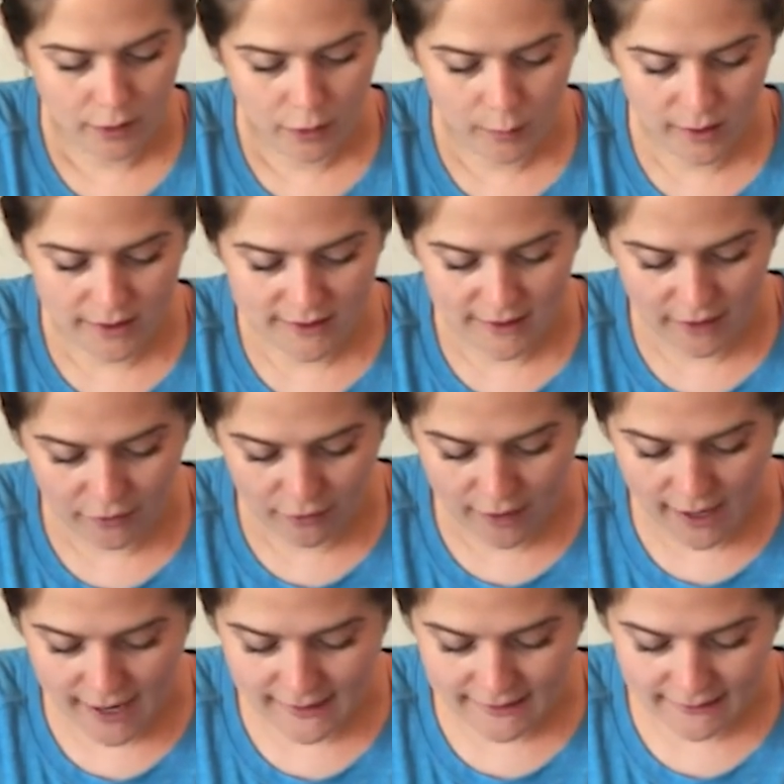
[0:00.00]
You can
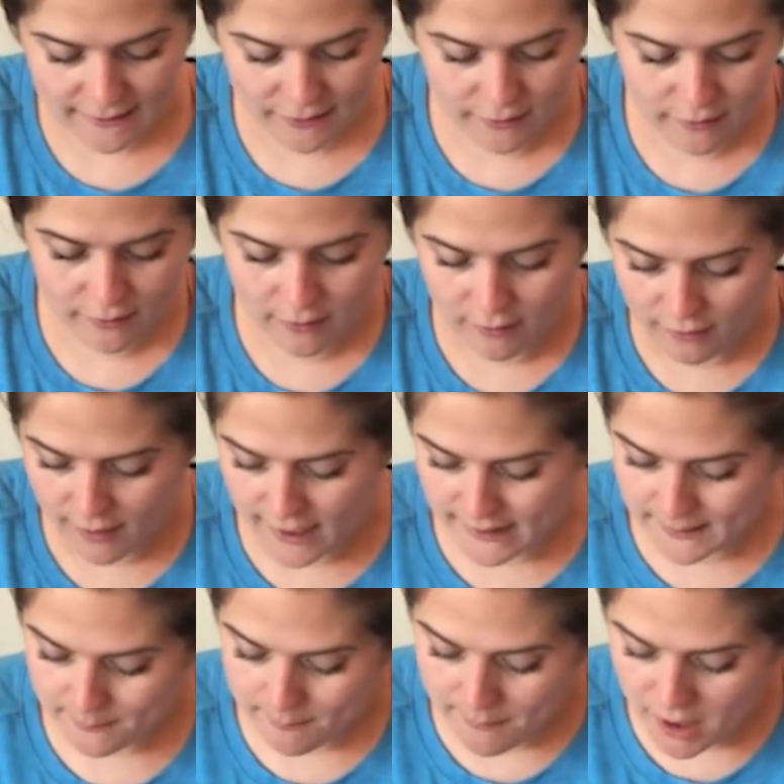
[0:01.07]
decorate as little or
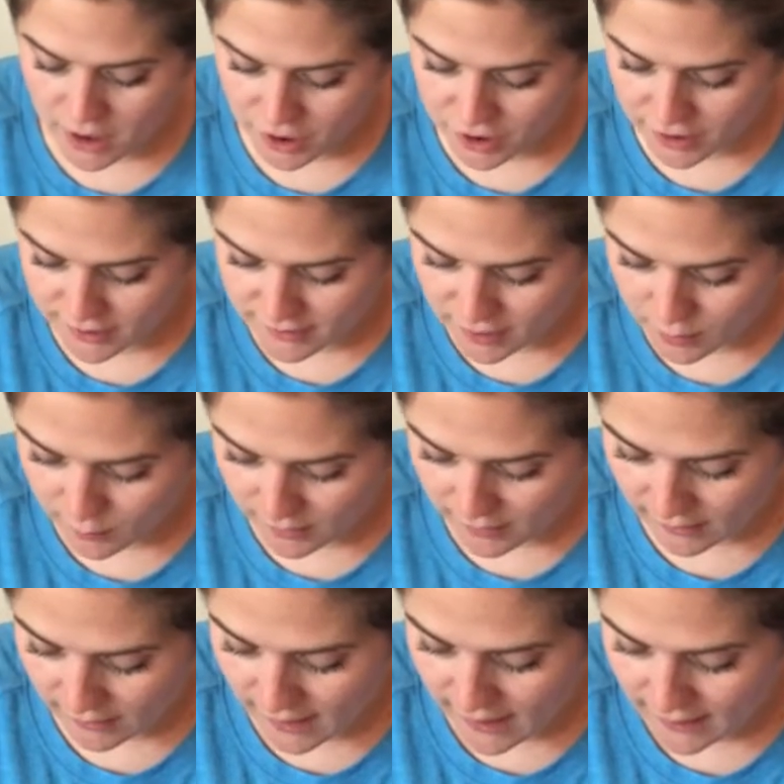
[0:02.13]
as much as you
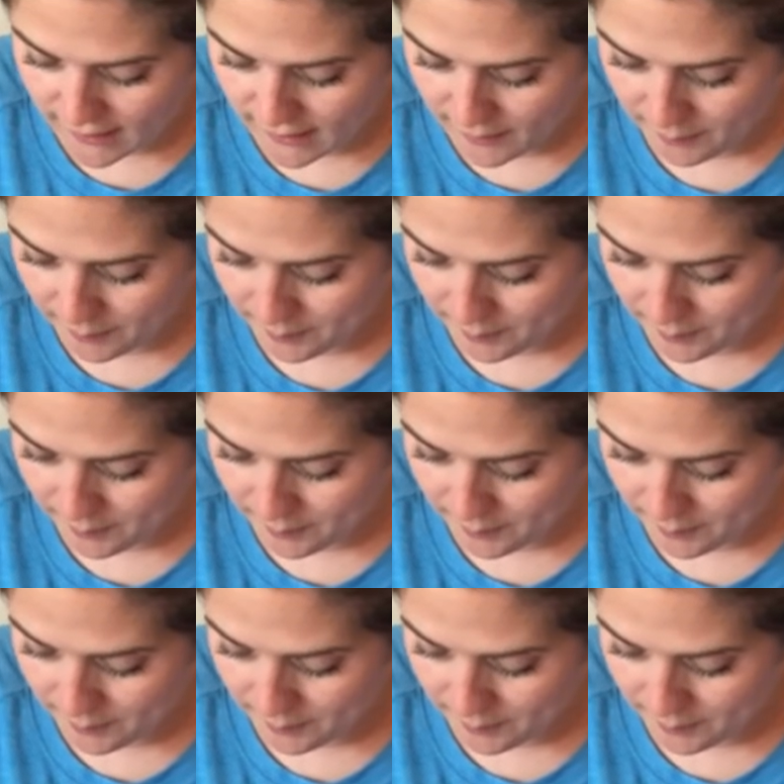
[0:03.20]
would like.